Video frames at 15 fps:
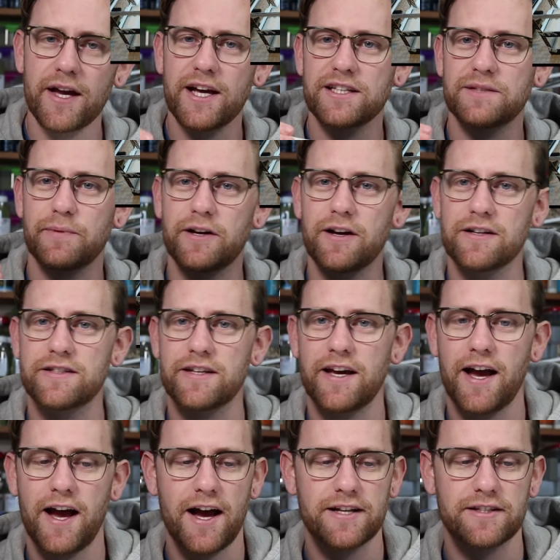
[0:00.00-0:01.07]
is because
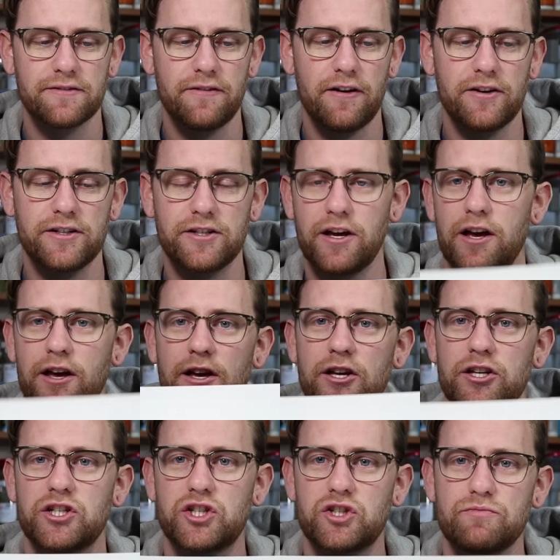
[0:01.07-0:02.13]
it has a very
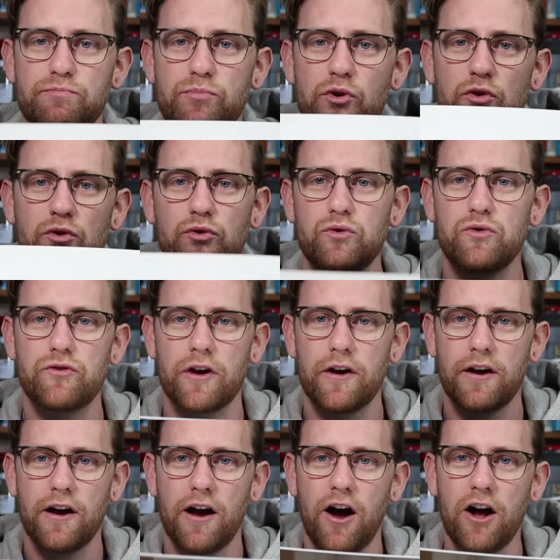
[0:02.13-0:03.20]
smooth,
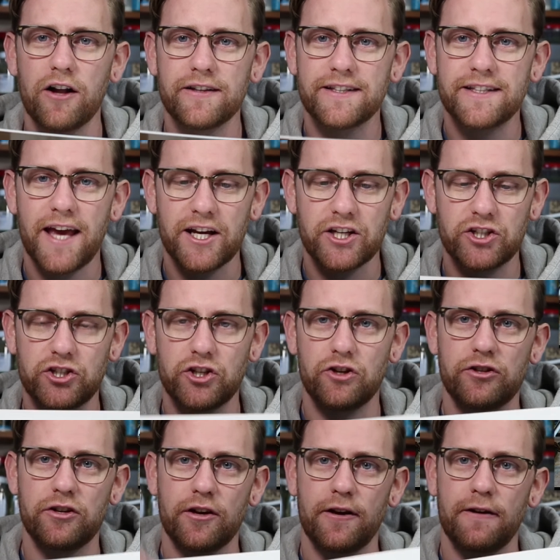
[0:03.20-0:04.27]

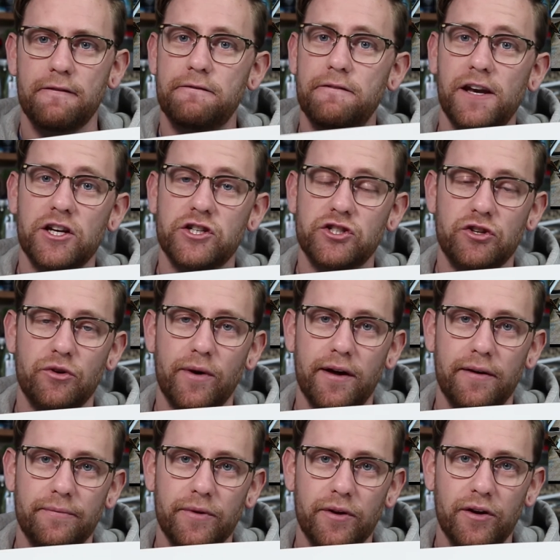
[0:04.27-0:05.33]
untextured finish to
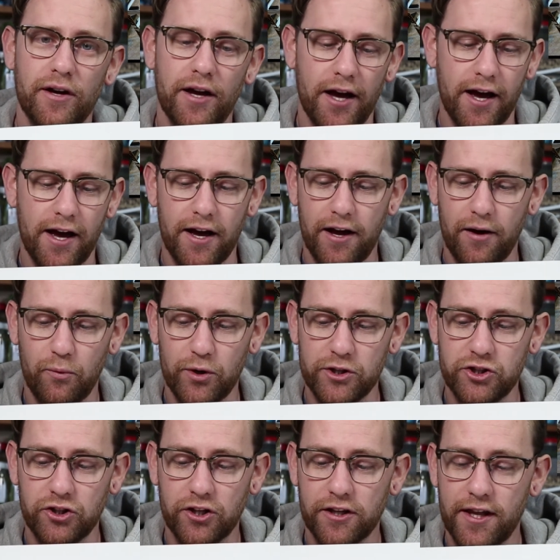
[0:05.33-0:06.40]
it,
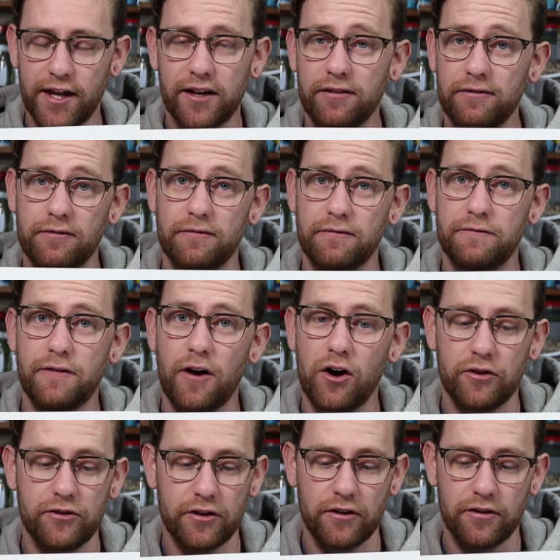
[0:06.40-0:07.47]
which you can then
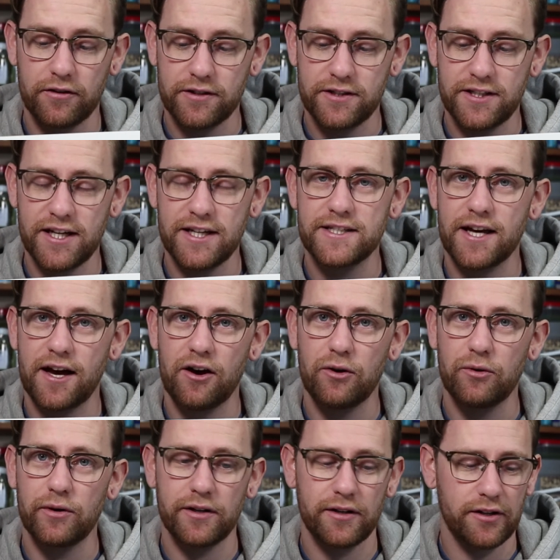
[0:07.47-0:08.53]
further
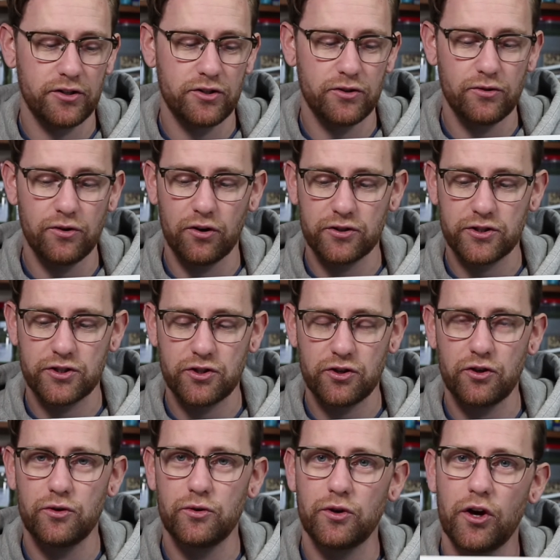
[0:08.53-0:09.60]
detail and do lots
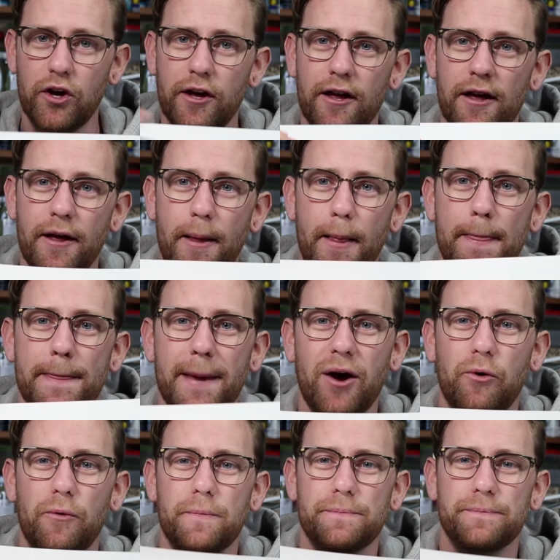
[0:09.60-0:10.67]
to.
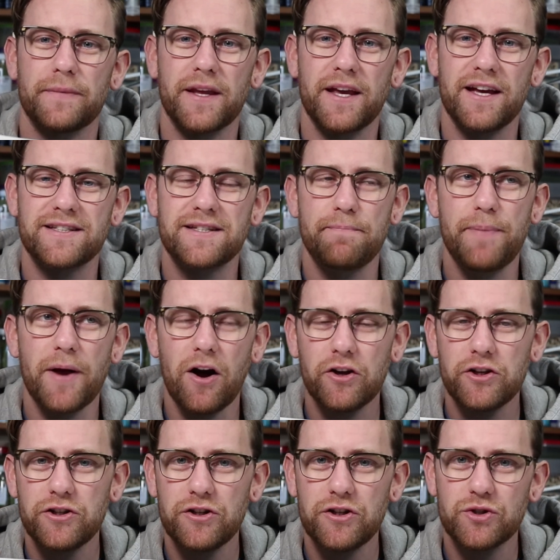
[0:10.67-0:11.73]
Now, it's a bit
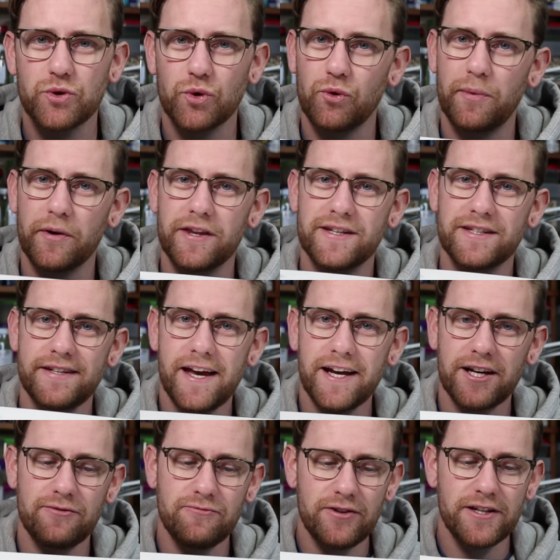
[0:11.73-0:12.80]
unusual, but the
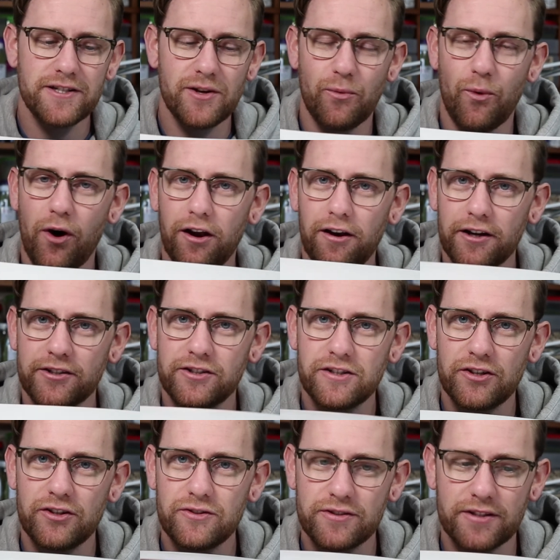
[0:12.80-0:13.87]
second reason why I like to
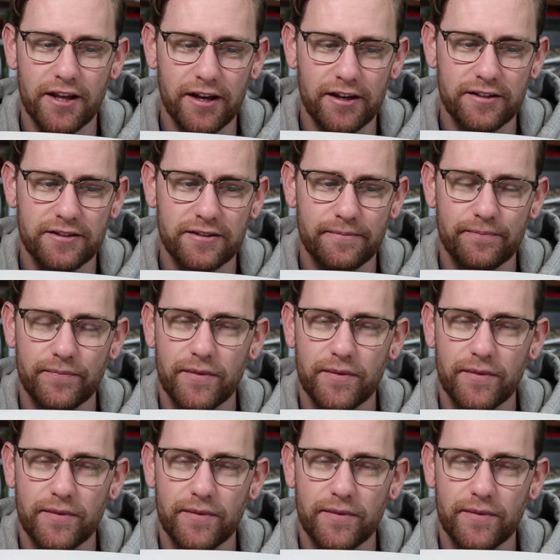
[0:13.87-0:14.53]
use this